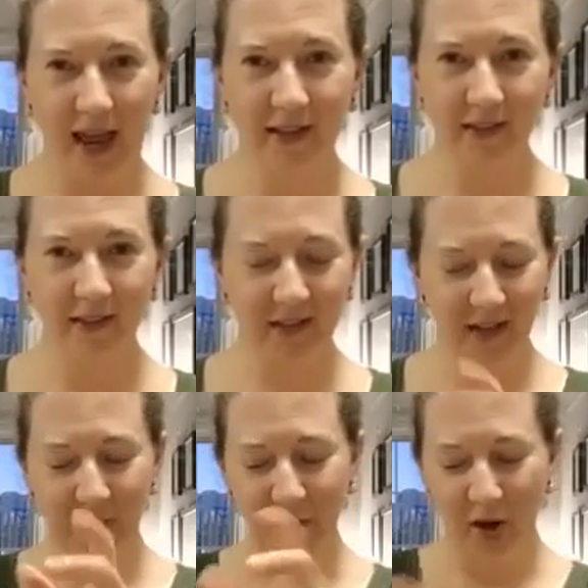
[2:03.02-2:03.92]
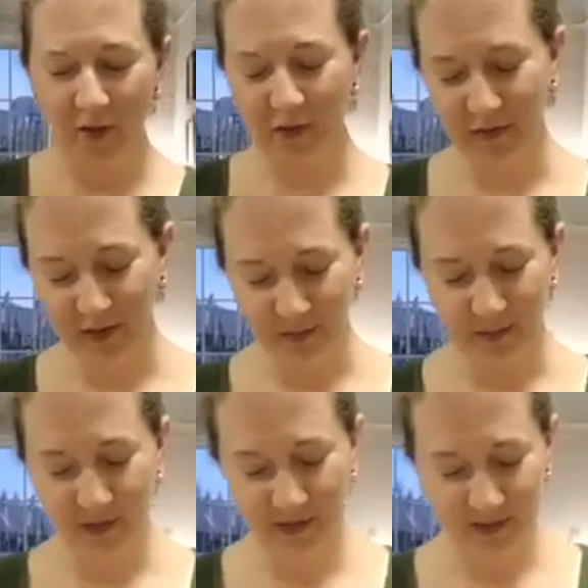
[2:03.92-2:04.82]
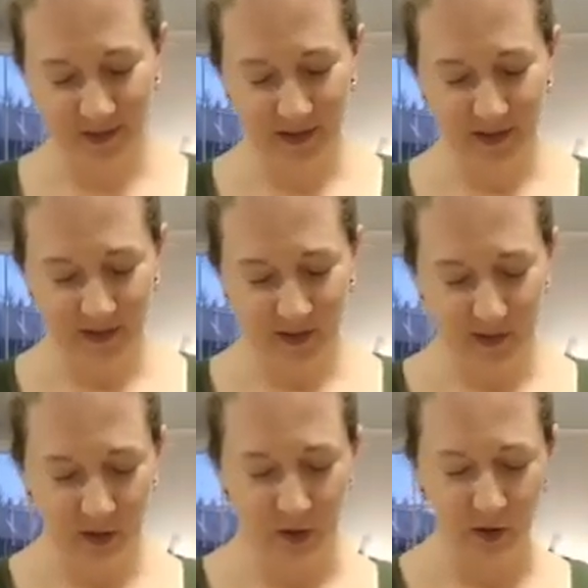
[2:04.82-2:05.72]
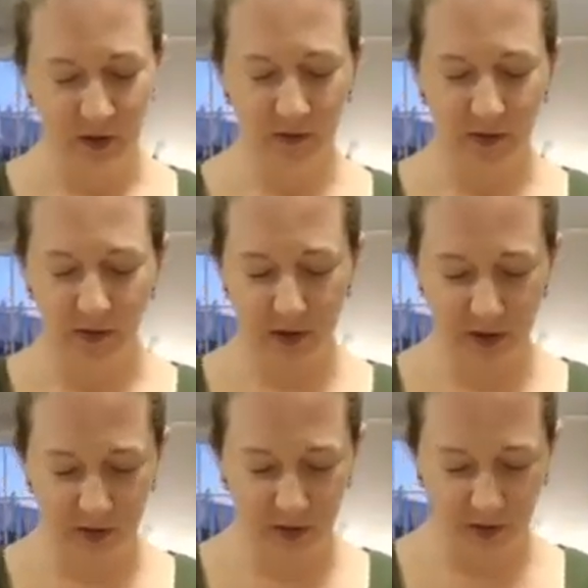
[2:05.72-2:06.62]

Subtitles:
acid coming off of him. Jerome, original